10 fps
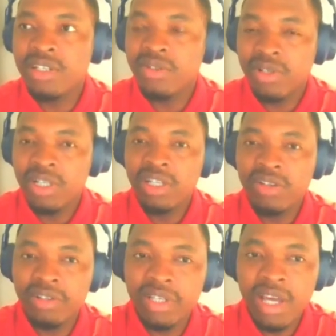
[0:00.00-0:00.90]
You click
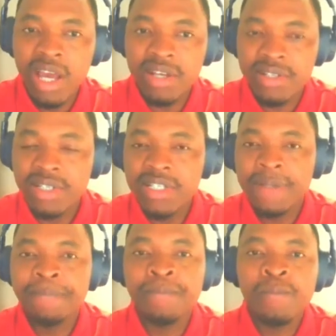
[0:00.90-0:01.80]
on the axis
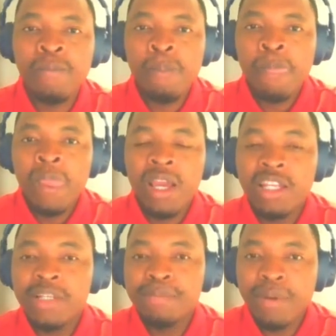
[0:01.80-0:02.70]

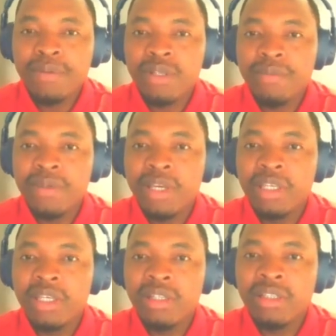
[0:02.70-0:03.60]
and it pops up here
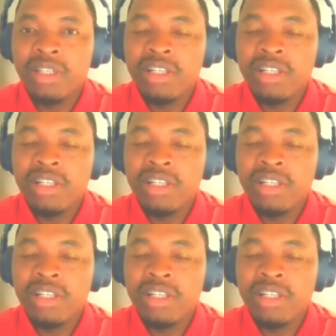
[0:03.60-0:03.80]
again.